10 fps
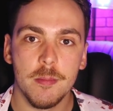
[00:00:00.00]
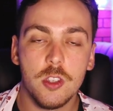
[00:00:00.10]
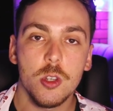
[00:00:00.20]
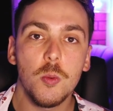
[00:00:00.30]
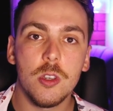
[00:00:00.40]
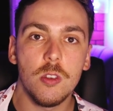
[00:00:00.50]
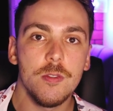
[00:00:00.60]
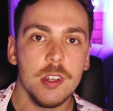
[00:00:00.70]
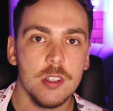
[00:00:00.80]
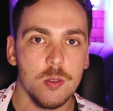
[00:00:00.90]
Just do what
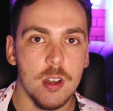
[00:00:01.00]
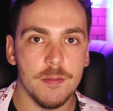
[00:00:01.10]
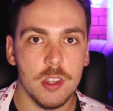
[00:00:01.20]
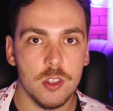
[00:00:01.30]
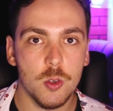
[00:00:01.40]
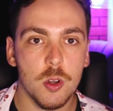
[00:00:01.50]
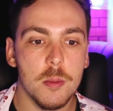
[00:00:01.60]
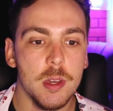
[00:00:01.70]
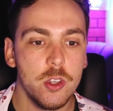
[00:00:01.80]
you feel is right for the story,